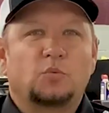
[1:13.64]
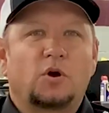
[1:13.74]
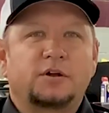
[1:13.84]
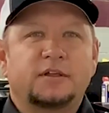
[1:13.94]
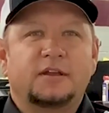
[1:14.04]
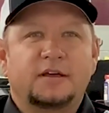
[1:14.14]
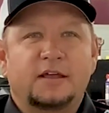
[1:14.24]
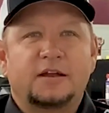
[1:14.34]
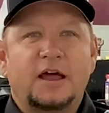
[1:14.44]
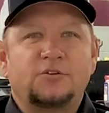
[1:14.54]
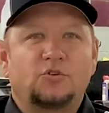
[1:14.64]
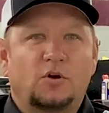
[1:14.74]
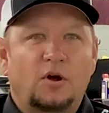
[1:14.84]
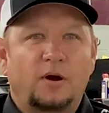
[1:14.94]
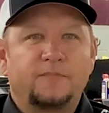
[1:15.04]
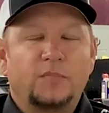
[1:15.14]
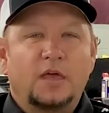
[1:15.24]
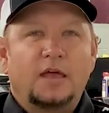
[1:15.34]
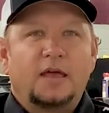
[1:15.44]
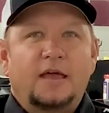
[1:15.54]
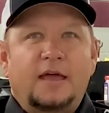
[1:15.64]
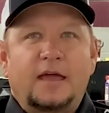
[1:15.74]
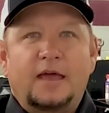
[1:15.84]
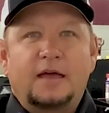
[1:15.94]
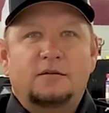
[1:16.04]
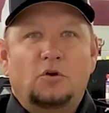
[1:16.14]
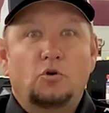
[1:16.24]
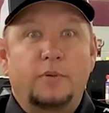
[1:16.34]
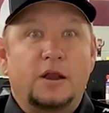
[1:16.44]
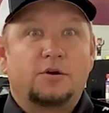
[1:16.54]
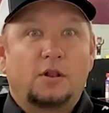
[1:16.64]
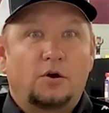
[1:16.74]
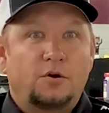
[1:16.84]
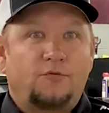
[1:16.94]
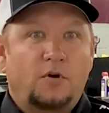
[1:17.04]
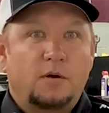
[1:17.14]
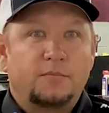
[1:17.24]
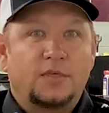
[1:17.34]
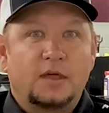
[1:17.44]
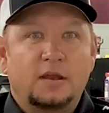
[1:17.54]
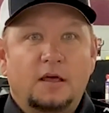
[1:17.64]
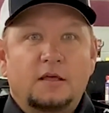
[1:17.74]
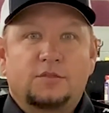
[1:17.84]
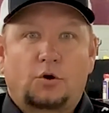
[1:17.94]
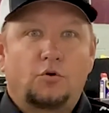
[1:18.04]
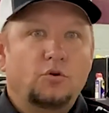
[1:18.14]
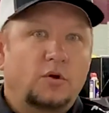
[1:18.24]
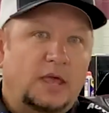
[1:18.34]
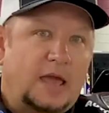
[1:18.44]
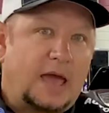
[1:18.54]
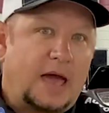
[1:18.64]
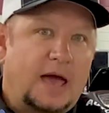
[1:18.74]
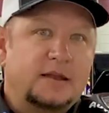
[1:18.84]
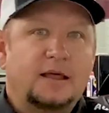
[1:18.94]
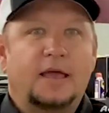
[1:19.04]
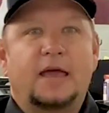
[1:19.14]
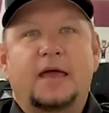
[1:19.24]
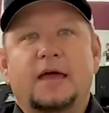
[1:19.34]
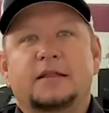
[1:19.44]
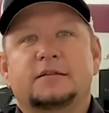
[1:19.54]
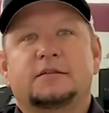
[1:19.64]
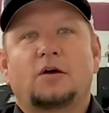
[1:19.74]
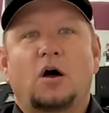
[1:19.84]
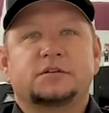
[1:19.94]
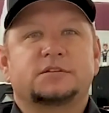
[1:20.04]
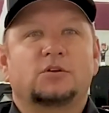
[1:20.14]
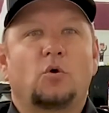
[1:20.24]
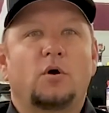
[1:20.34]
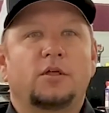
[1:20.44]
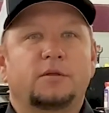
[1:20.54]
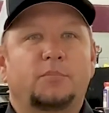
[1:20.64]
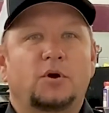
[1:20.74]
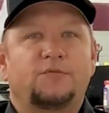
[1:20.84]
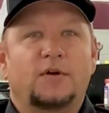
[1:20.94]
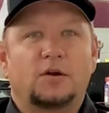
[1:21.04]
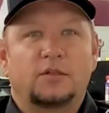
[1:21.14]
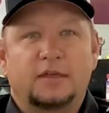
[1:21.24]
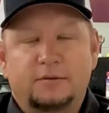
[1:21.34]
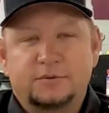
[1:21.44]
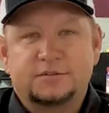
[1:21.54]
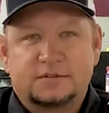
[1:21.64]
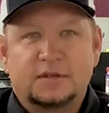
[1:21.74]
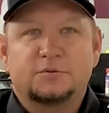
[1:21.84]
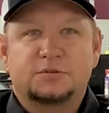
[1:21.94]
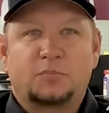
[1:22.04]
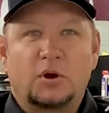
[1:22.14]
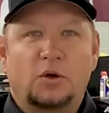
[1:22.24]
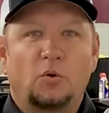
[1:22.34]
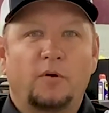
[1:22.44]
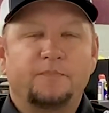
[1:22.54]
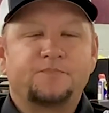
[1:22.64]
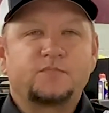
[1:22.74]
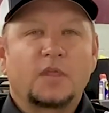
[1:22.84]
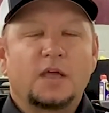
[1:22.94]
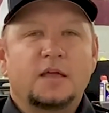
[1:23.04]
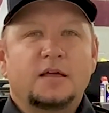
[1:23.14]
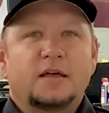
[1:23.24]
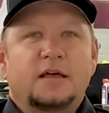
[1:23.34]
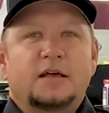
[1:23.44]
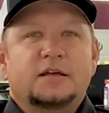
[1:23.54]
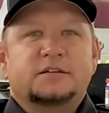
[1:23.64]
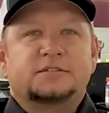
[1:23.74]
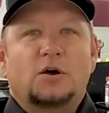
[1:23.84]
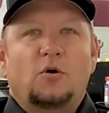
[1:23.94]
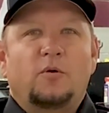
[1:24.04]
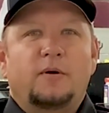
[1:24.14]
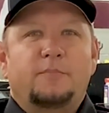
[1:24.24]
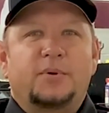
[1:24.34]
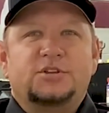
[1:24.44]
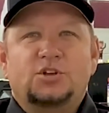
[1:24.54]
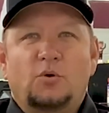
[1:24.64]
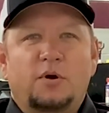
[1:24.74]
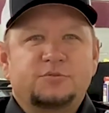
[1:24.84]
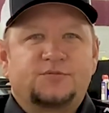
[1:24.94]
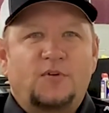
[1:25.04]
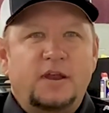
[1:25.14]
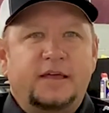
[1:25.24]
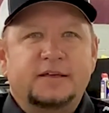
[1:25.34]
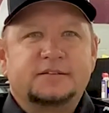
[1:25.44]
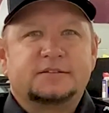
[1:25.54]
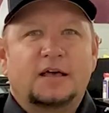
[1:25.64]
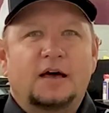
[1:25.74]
worked in a nitro car. And who better to learn from than the crew he had and Austin Coyle and Bernie Federle. It was pretty cool. So, but you know what was funny is,